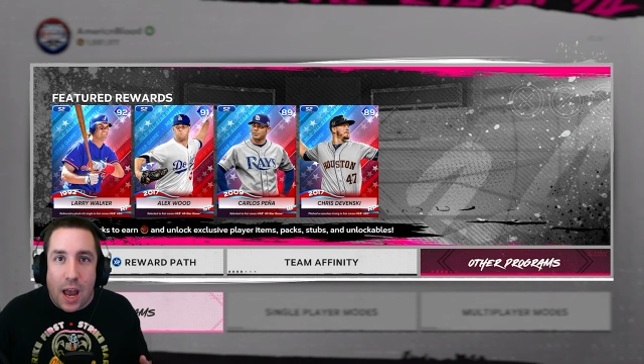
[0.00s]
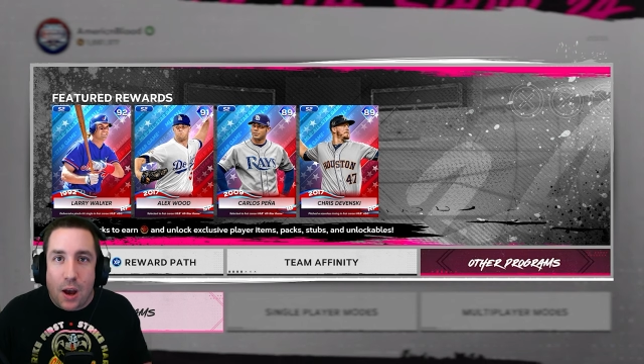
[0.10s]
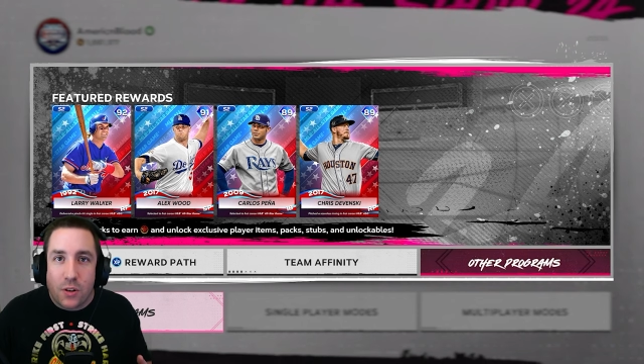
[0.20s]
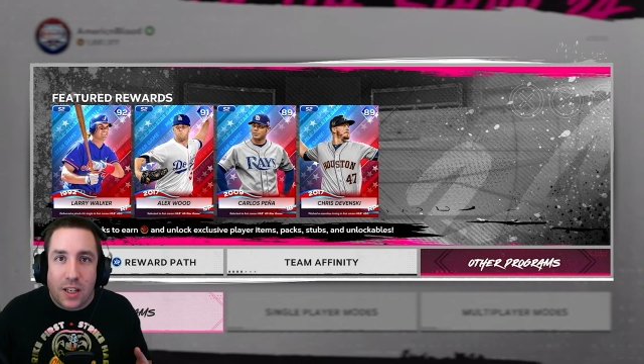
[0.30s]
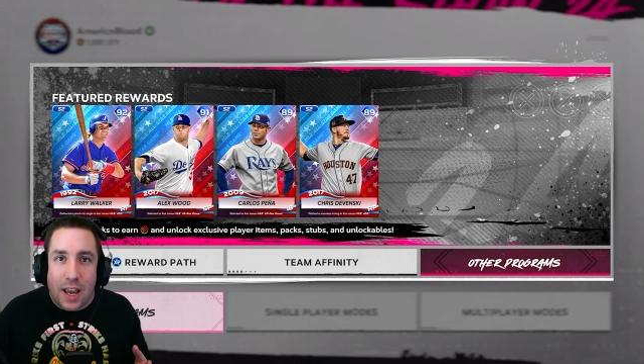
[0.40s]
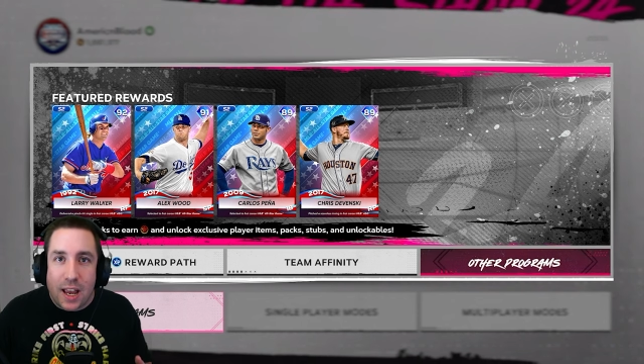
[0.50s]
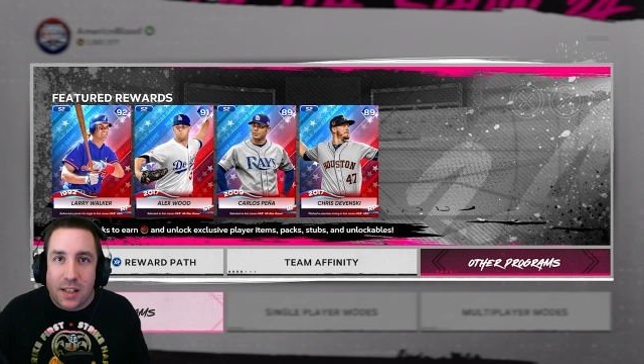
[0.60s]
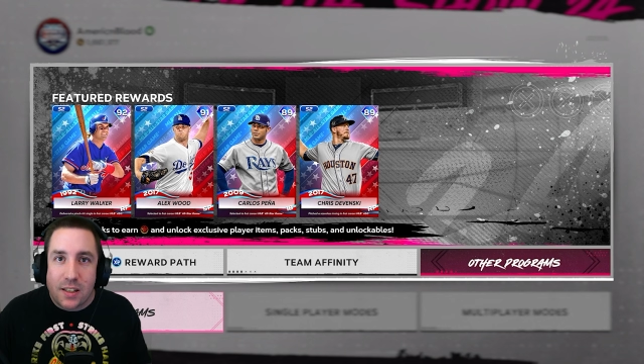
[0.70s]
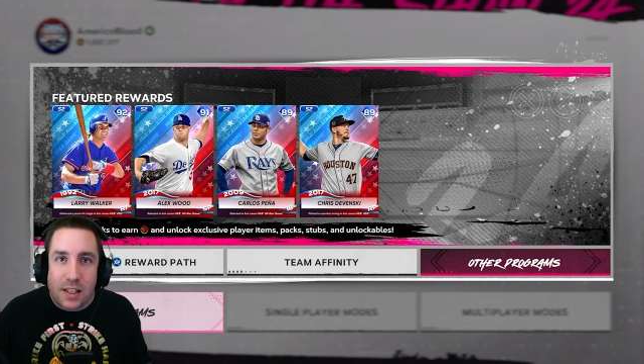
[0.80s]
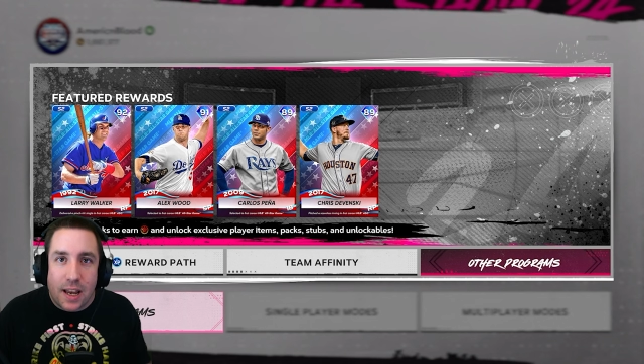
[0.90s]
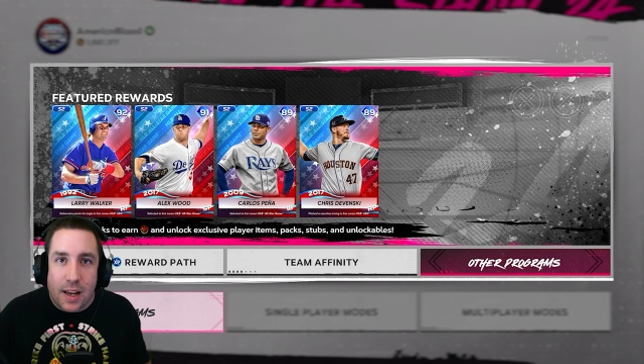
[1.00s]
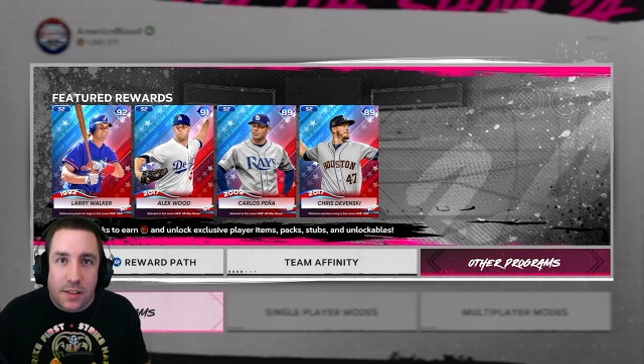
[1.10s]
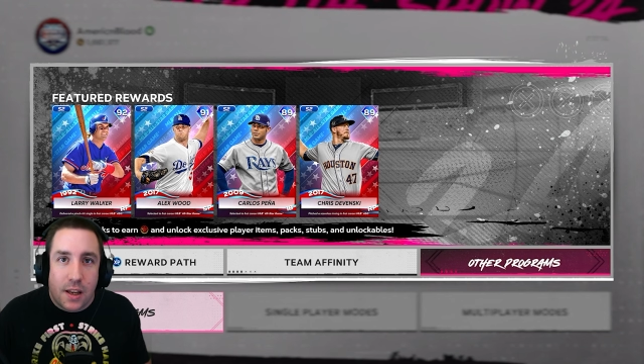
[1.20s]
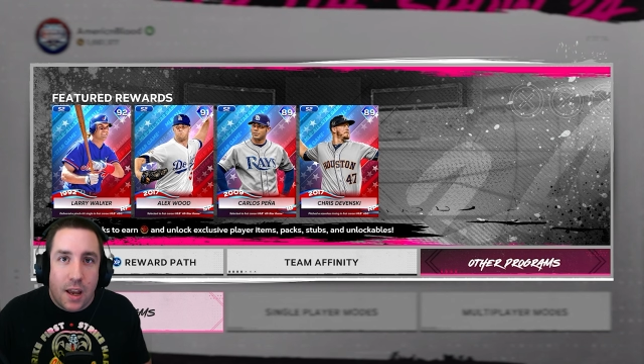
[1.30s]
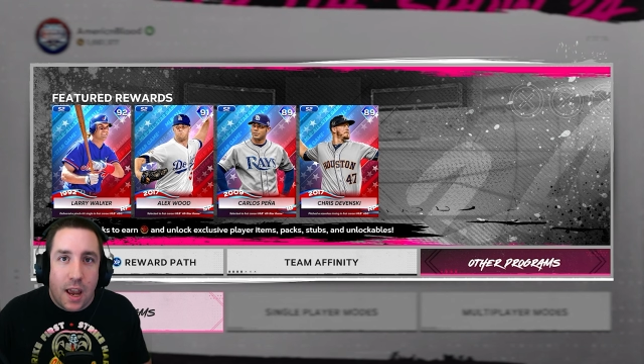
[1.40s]
out to S D
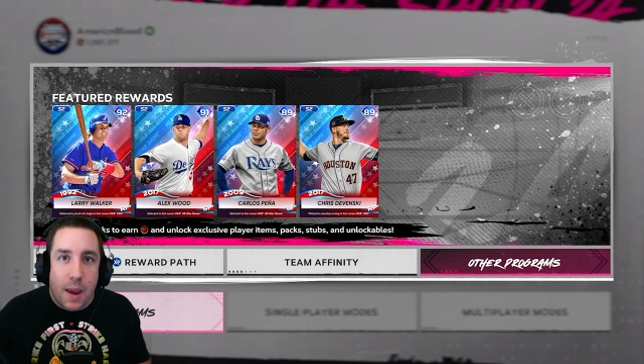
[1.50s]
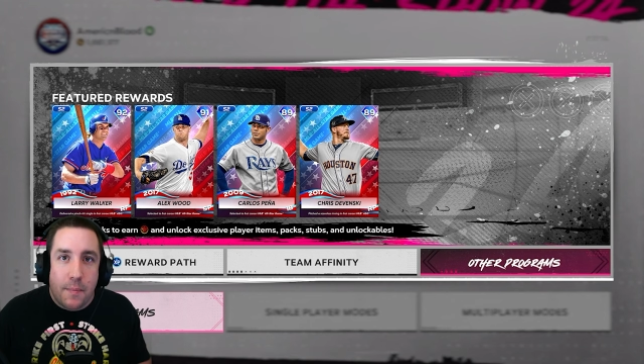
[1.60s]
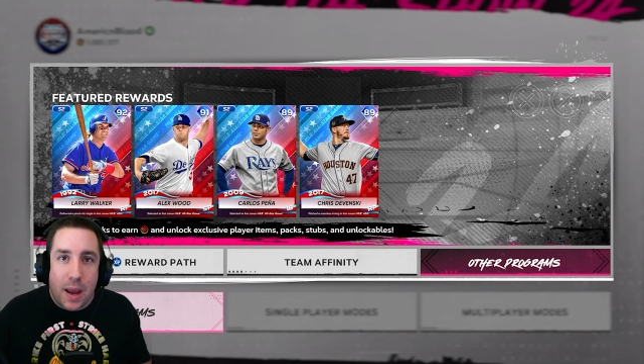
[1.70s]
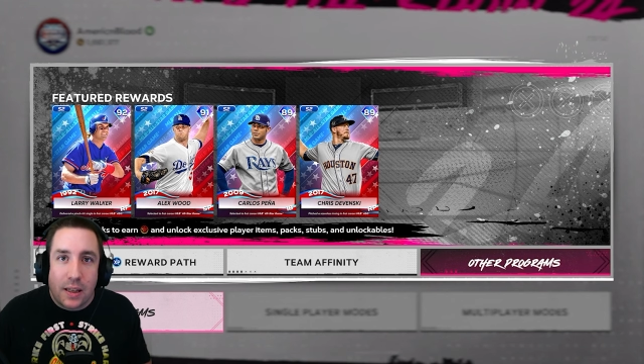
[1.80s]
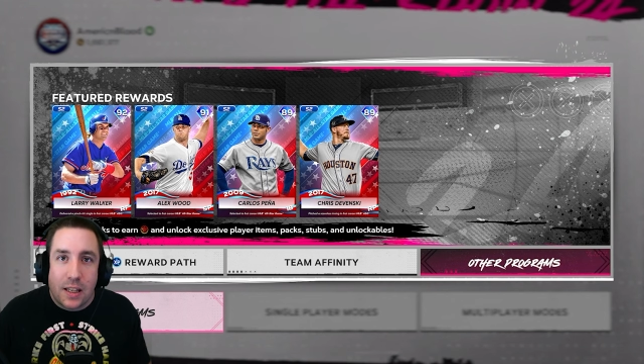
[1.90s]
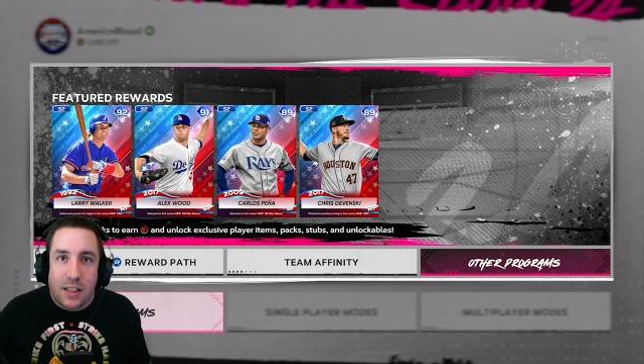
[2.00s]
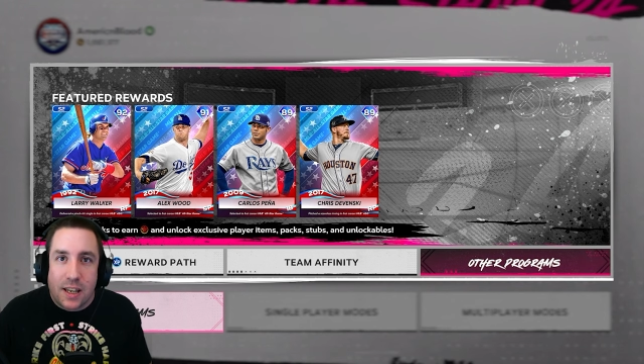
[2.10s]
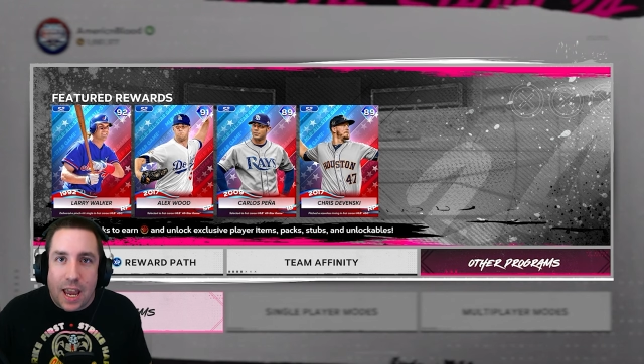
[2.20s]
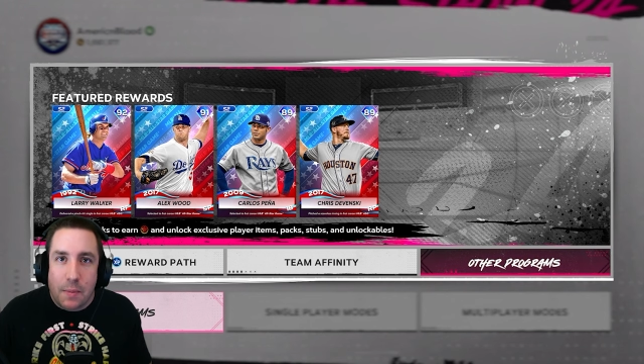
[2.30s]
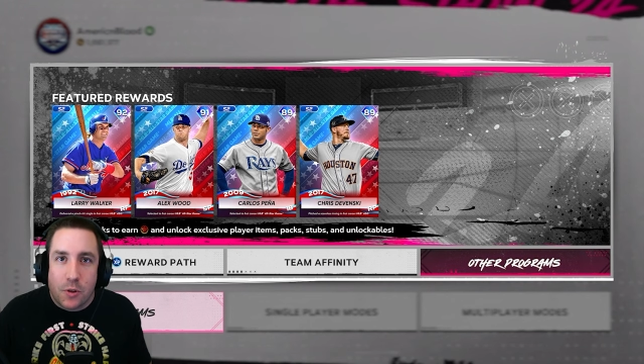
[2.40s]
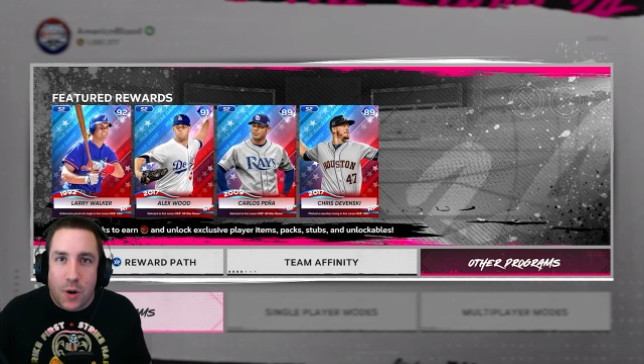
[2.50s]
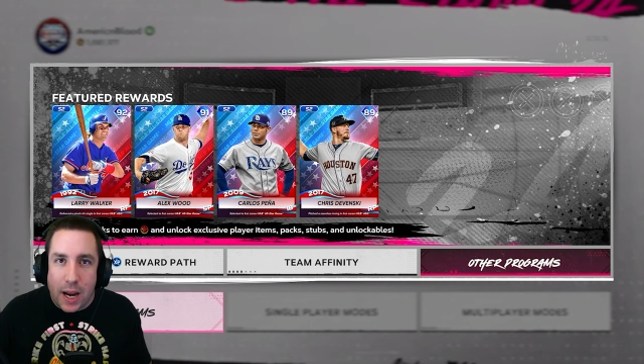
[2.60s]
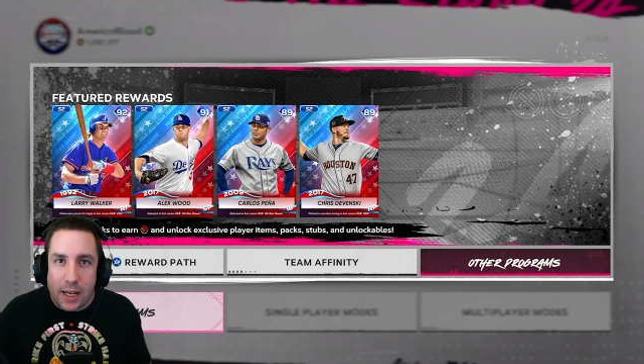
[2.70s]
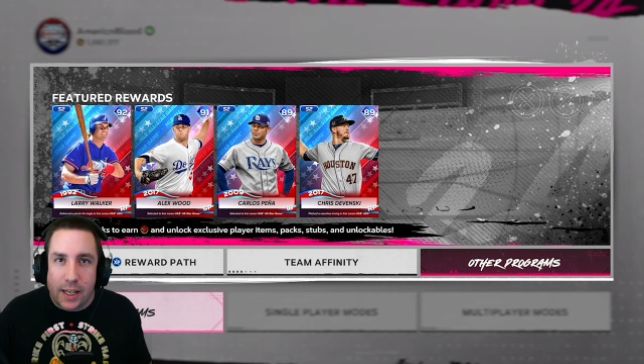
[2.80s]
S and make this game great